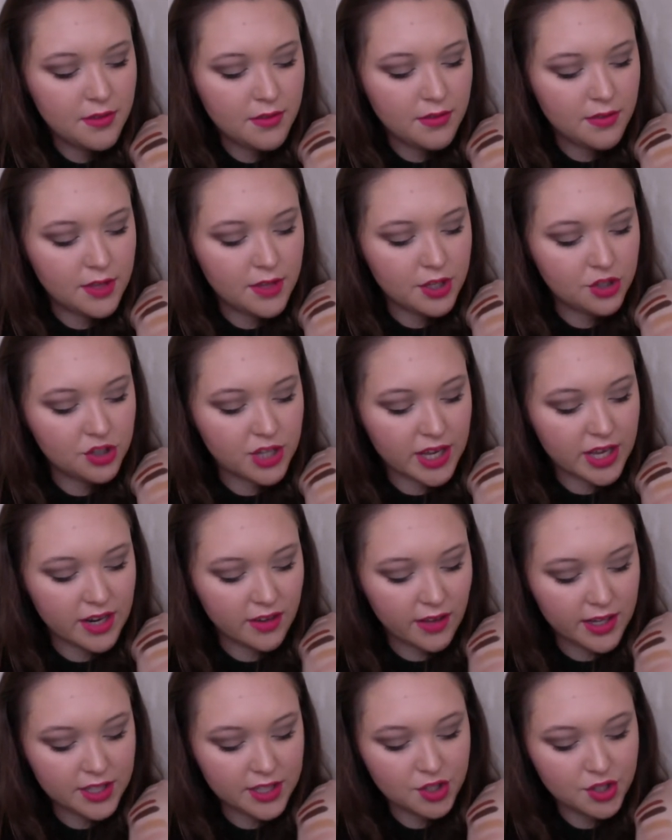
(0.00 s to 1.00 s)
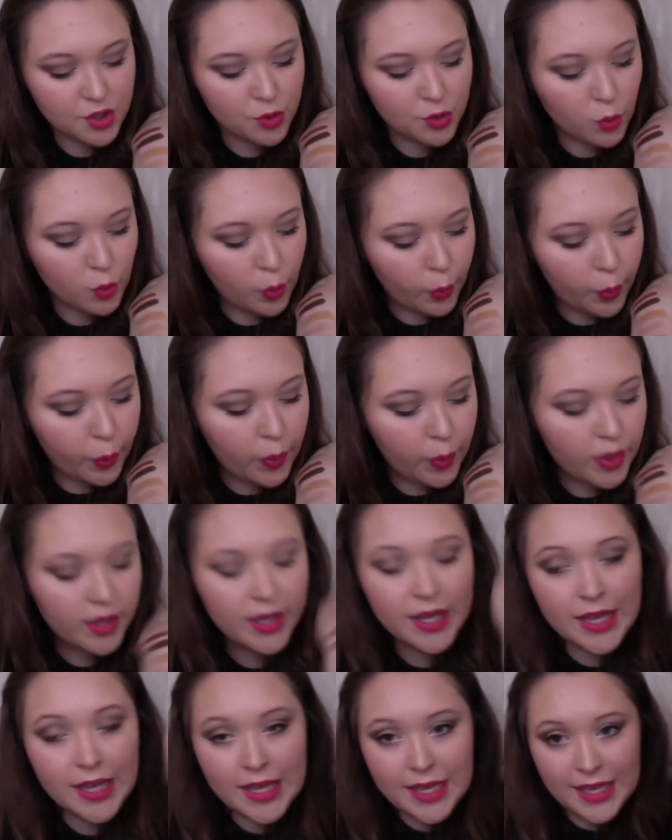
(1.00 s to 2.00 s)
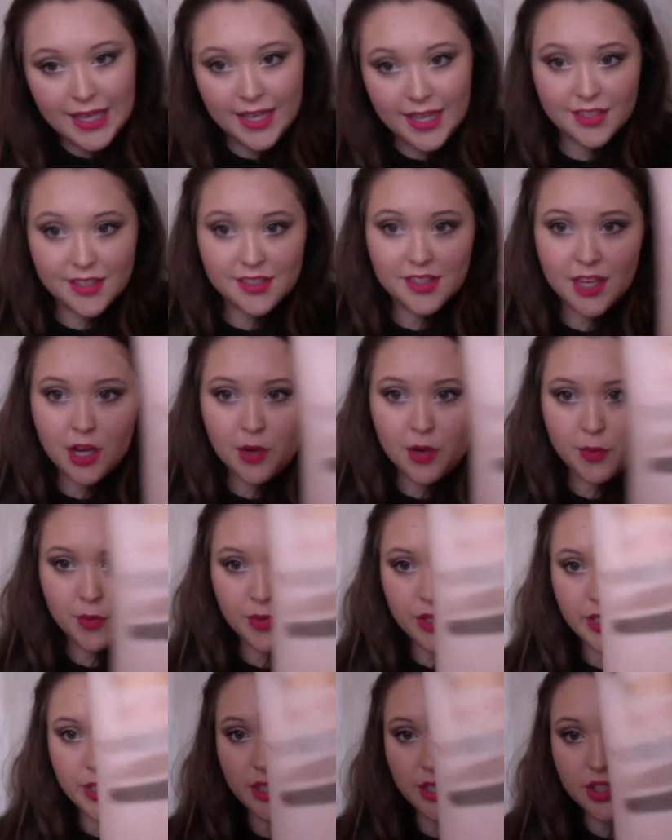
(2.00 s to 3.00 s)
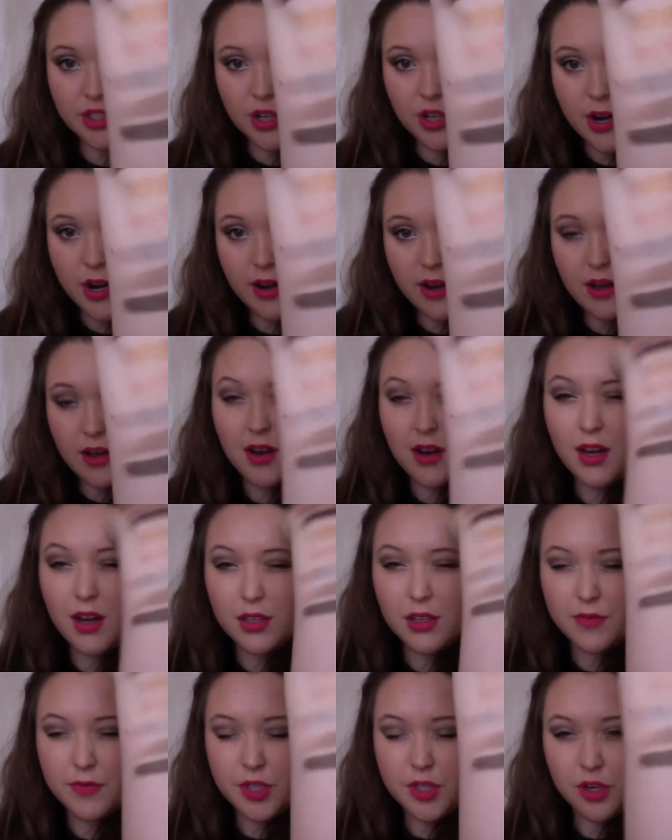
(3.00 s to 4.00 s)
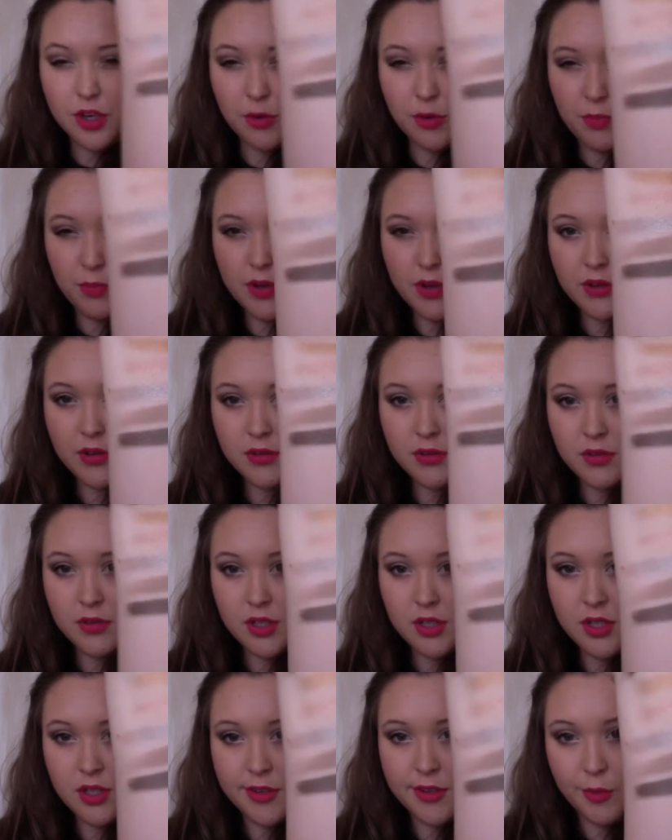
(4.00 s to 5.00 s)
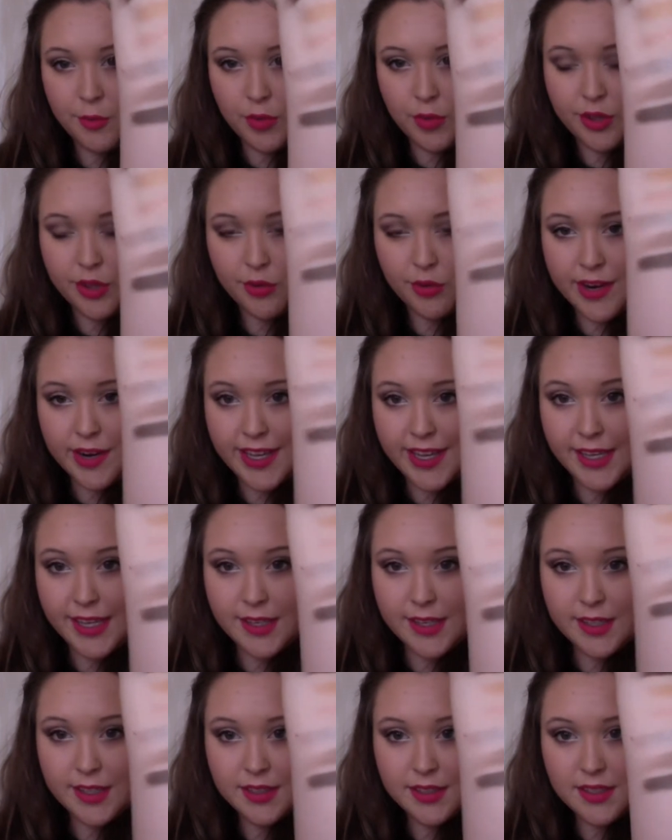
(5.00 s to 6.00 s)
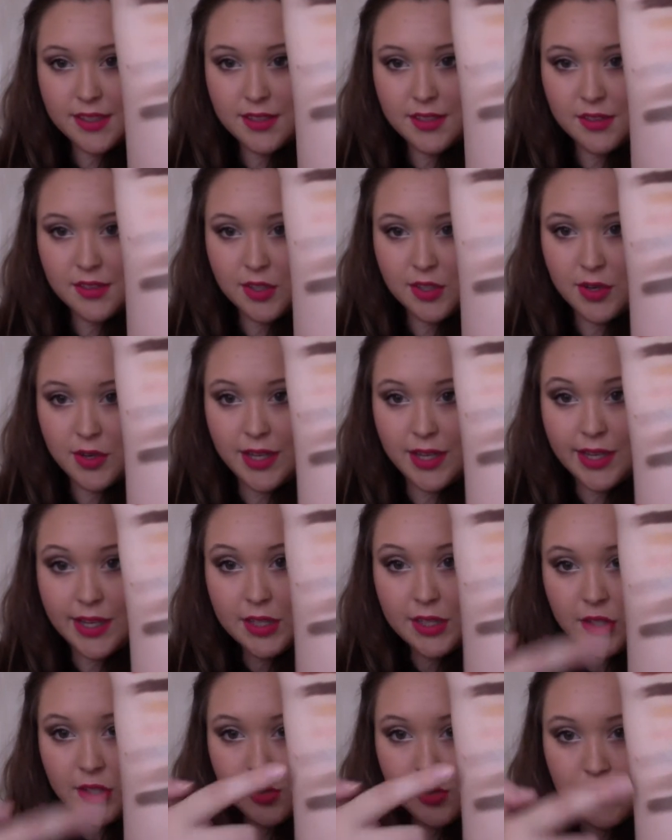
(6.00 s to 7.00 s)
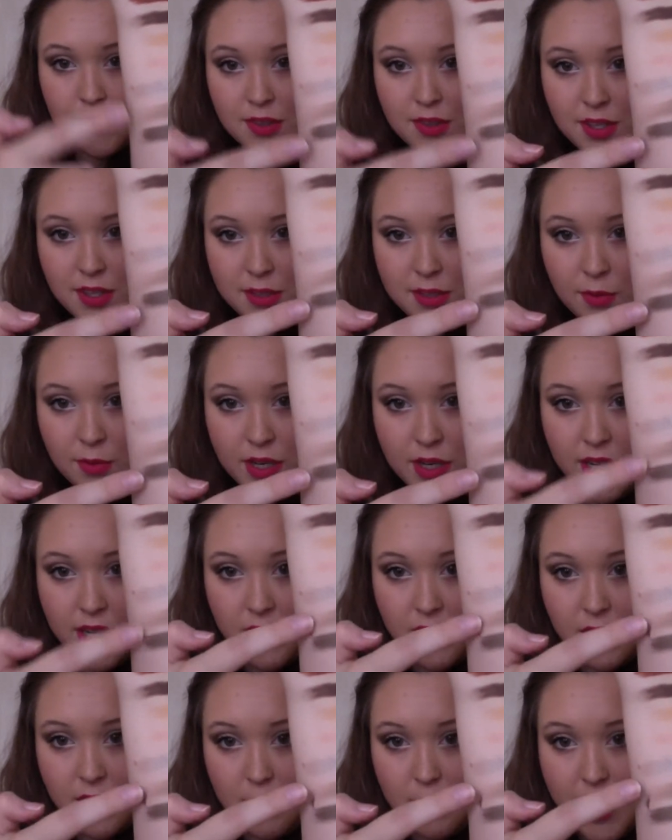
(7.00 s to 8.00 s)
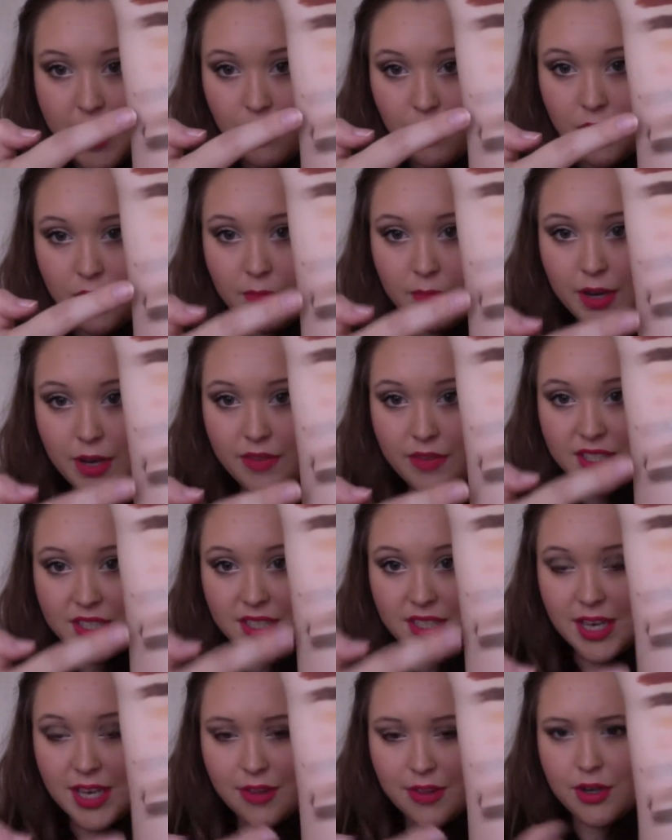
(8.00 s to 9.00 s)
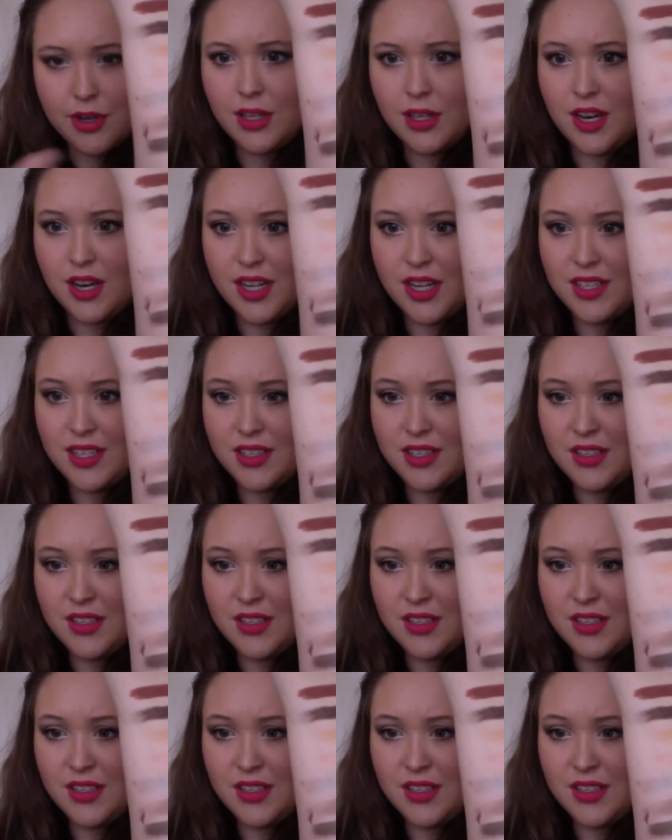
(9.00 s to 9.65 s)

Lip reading: this shade a lot too. It is a really dark olive taupe with gray in it. So I like to use this one and then the matte one above it together a lot.